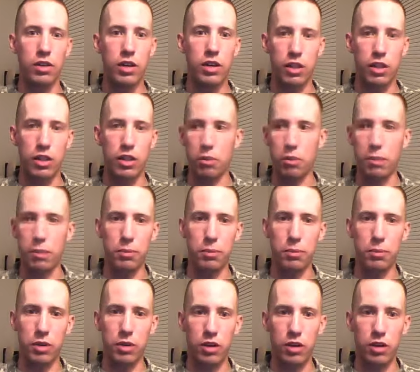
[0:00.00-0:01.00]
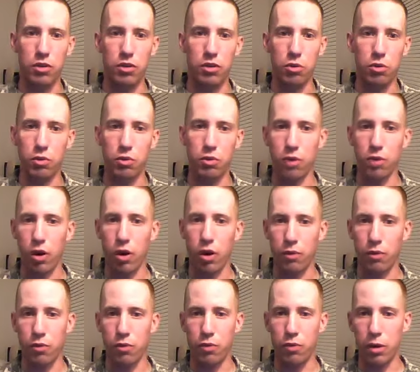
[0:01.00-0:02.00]
And there are people here who have
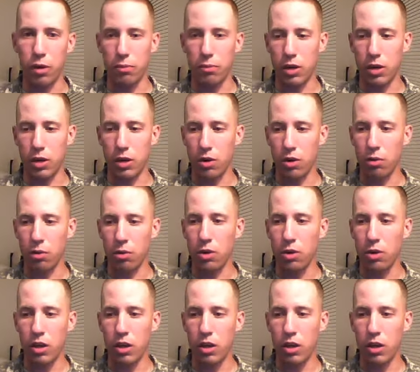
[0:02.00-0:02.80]
gone from, you know,